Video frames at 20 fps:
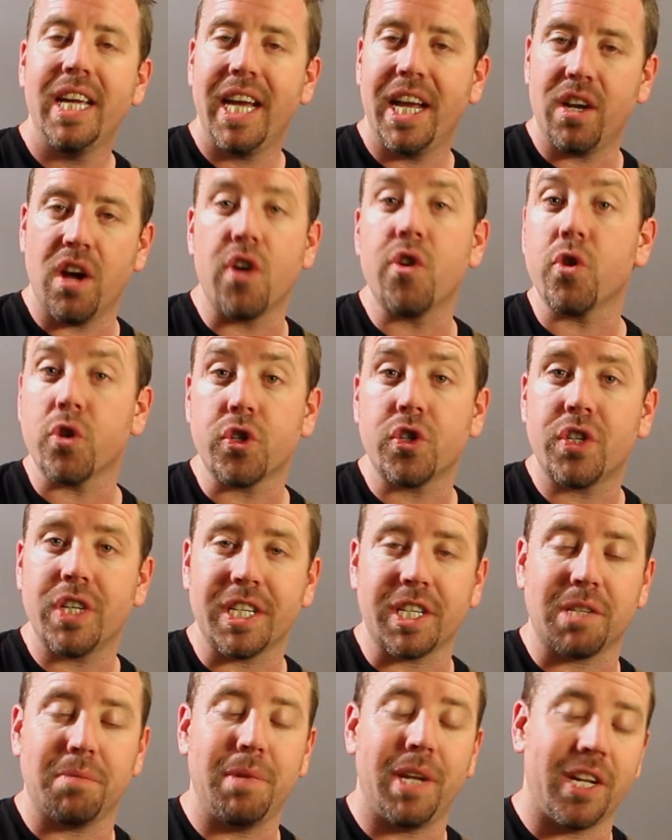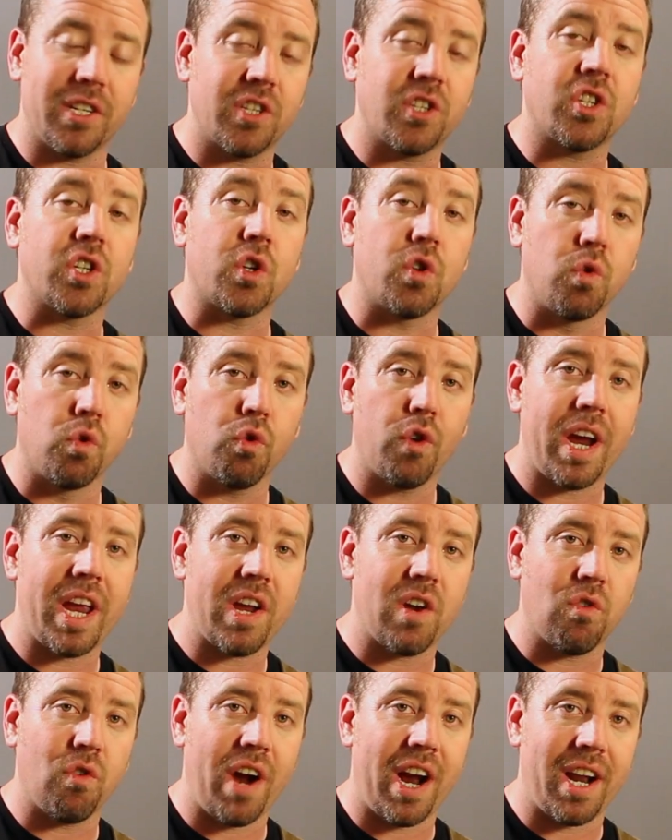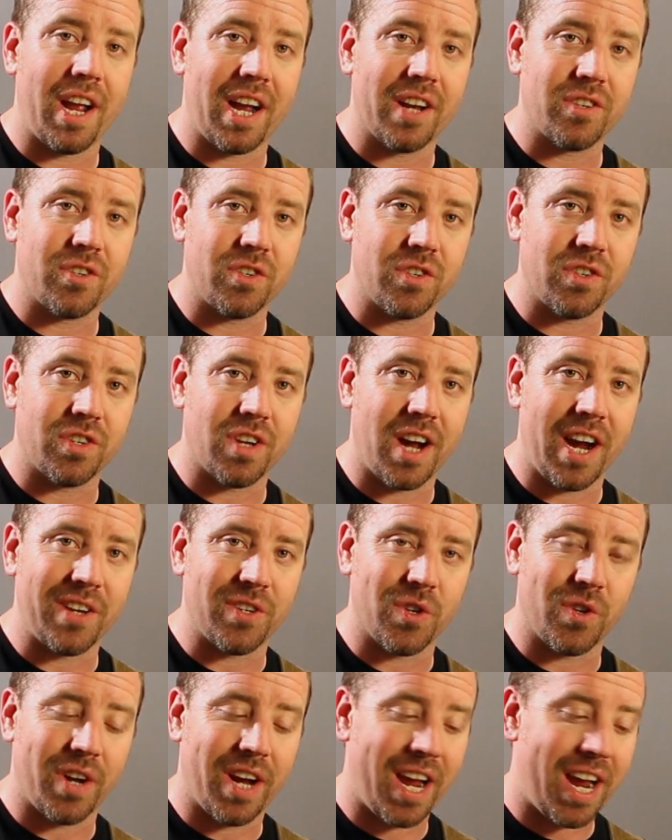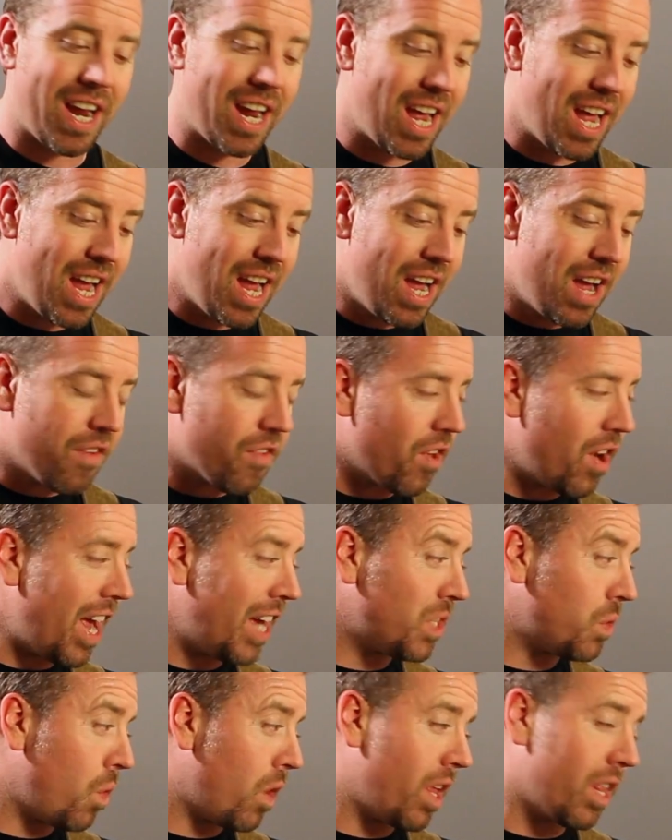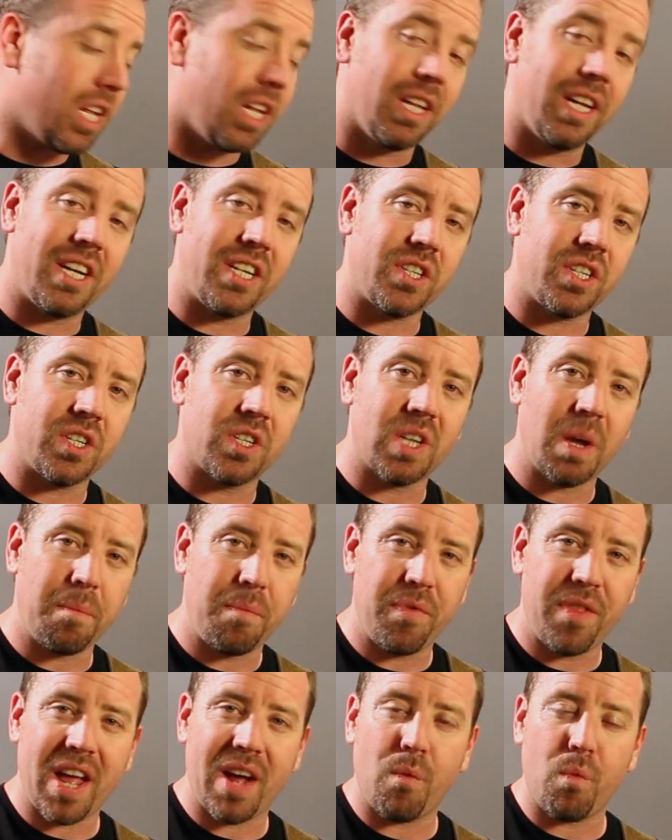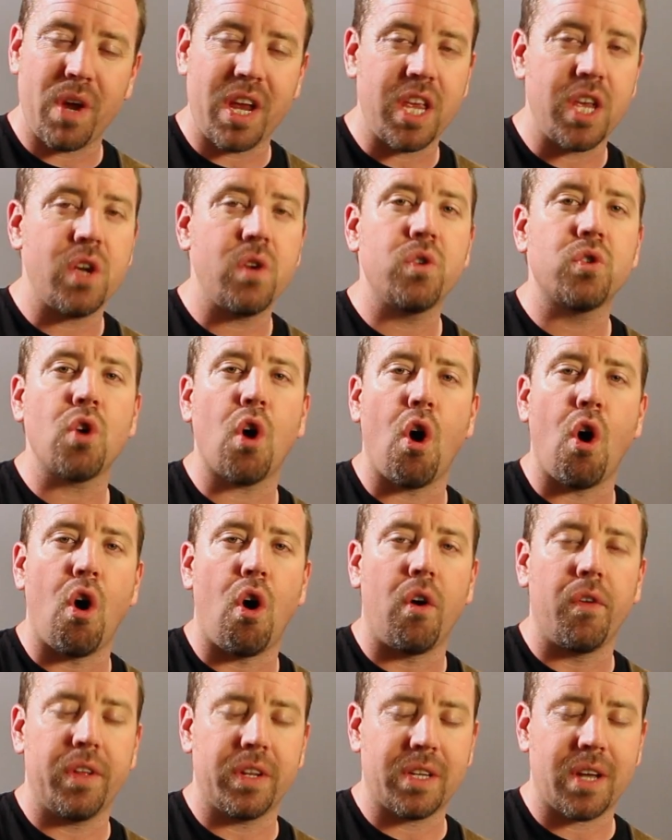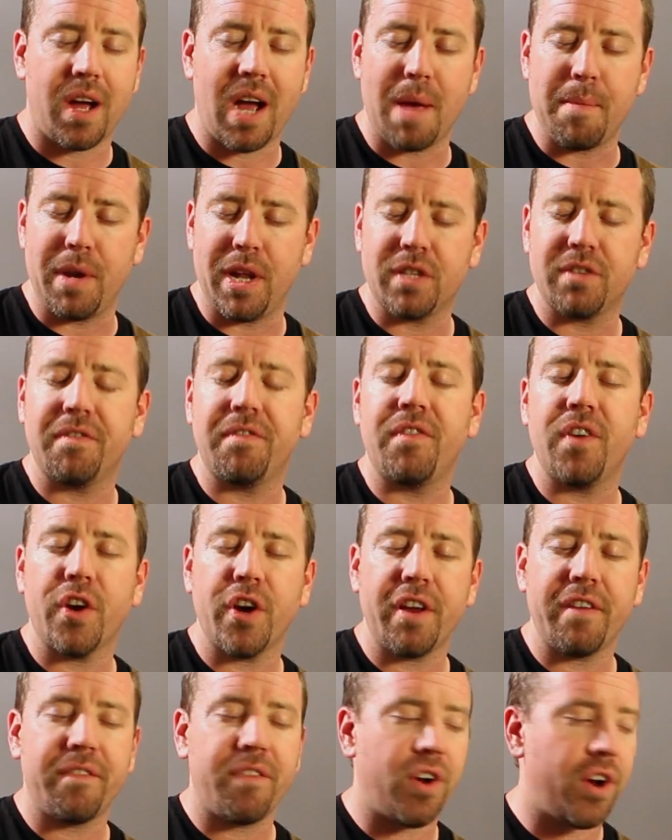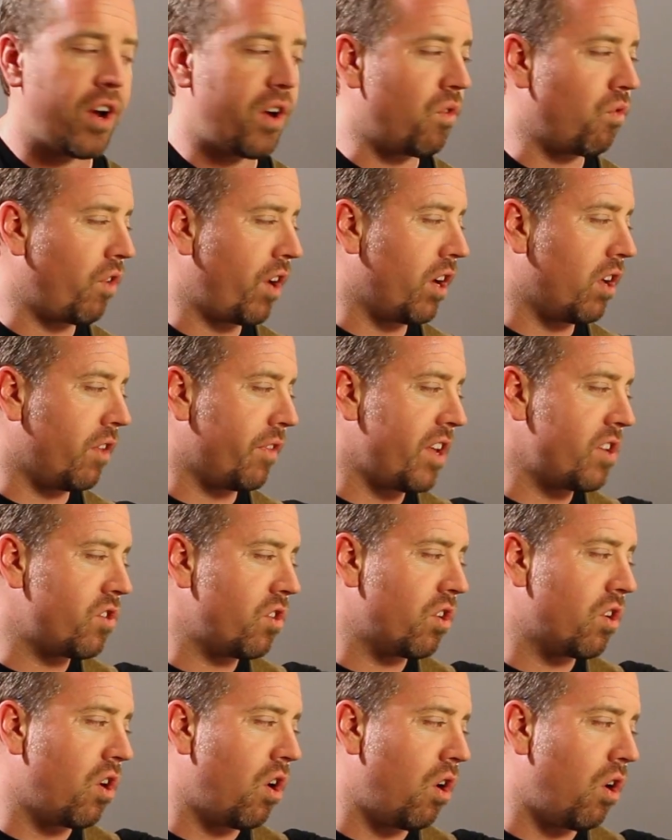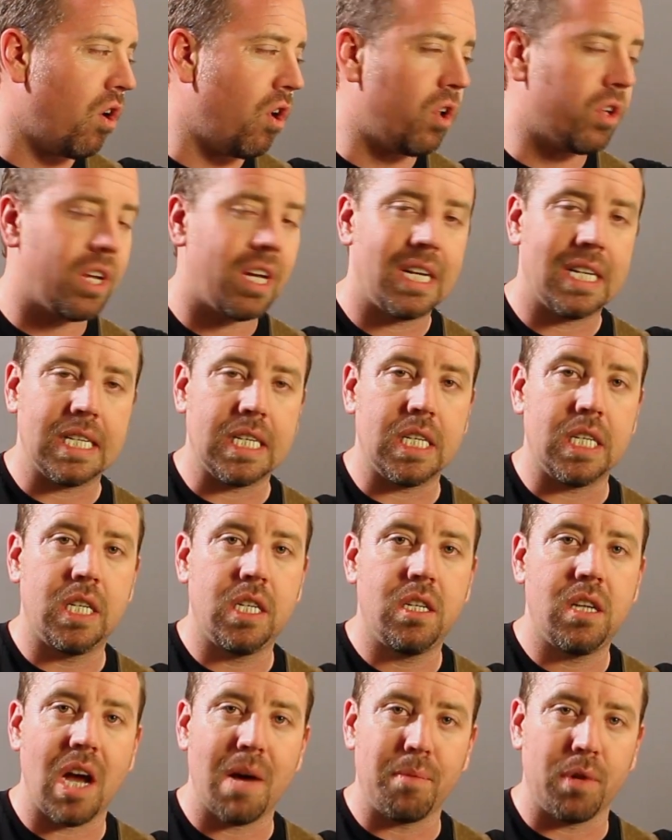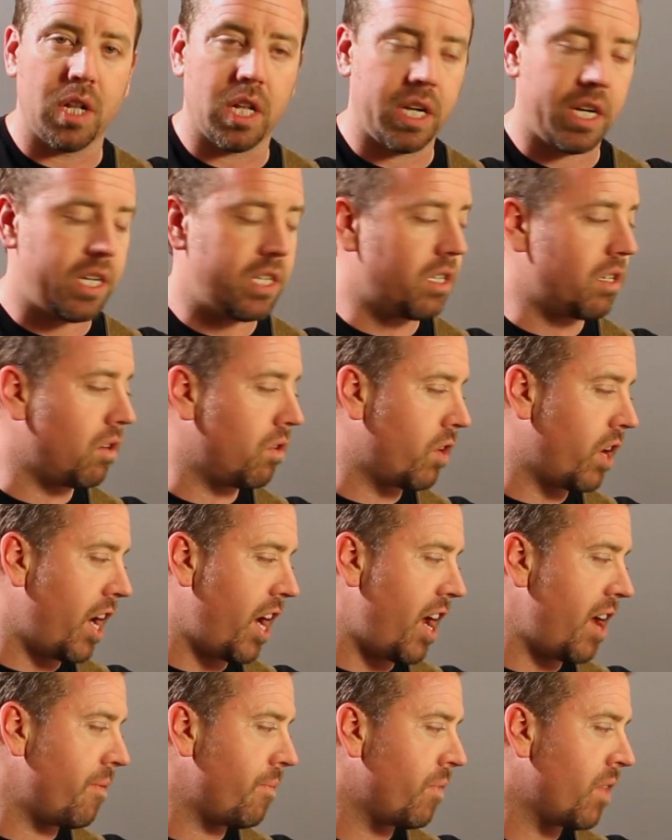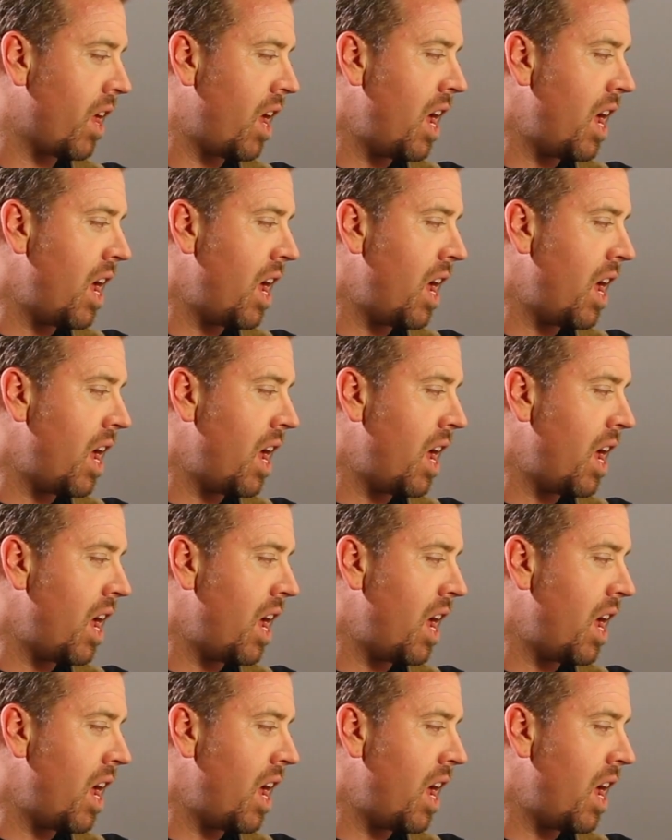in under 6 minutes. It's a great, great exercise, okay? The next one on the list is something that we use all the time, and it's very, very real. And these are called doublings, okay?